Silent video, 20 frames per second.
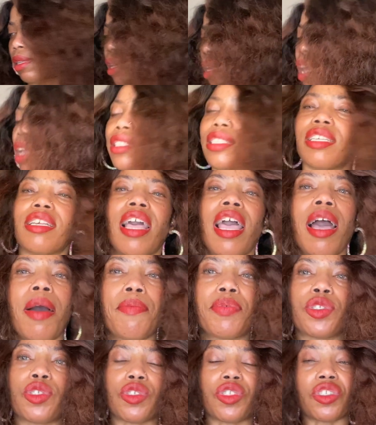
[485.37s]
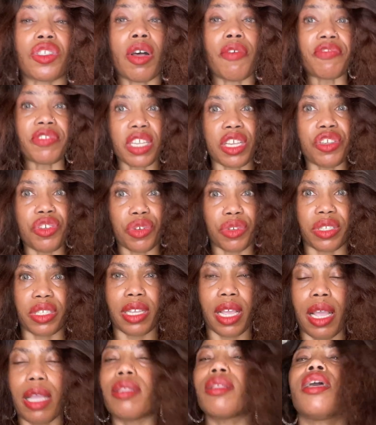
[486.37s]
It helps to soften your
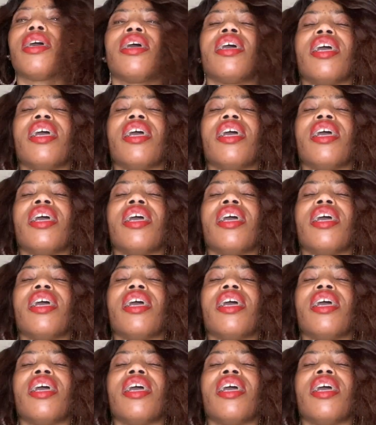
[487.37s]
skin.